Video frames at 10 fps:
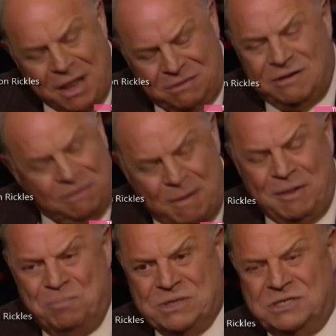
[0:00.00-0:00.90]
I'm not
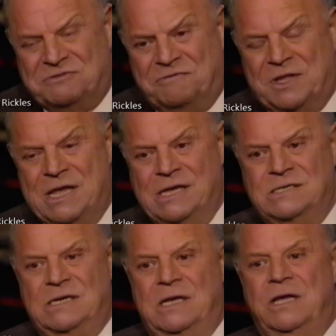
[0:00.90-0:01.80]
in the business 50
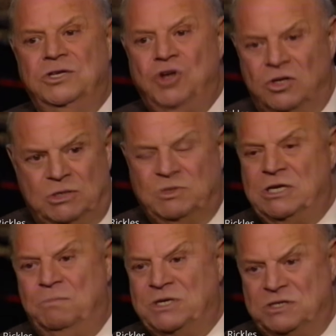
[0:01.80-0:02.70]
years. Listen, kids.
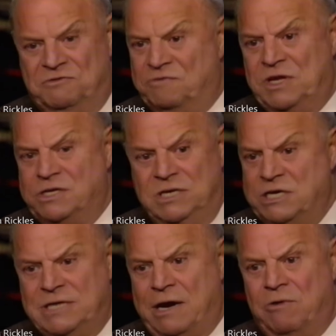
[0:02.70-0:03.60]
Jolson was in the business 50
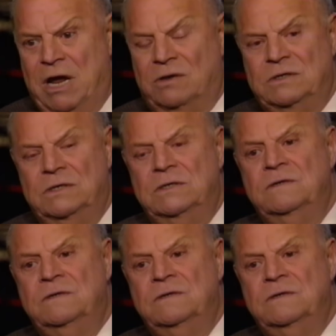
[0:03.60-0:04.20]
years, and he's not around.